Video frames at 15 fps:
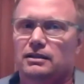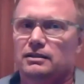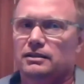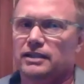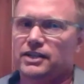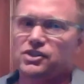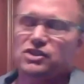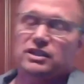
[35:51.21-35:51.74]

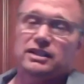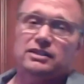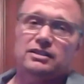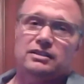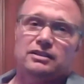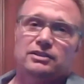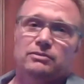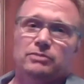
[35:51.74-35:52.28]
listening to
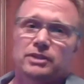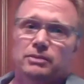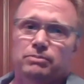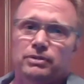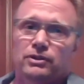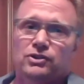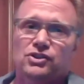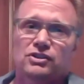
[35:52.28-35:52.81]
the, the
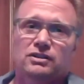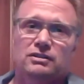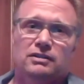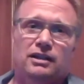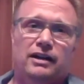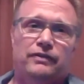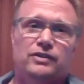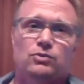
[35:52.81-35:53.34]
person
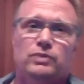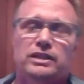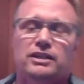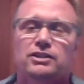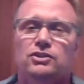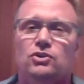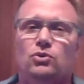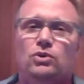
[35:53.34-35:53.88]
often we
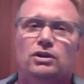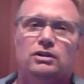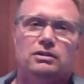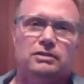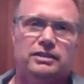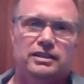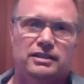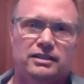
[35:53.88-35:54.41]

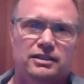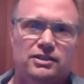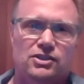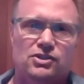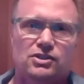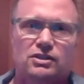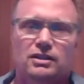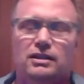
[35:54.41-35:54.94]
ignore
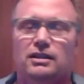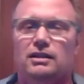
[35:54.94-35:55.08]
kids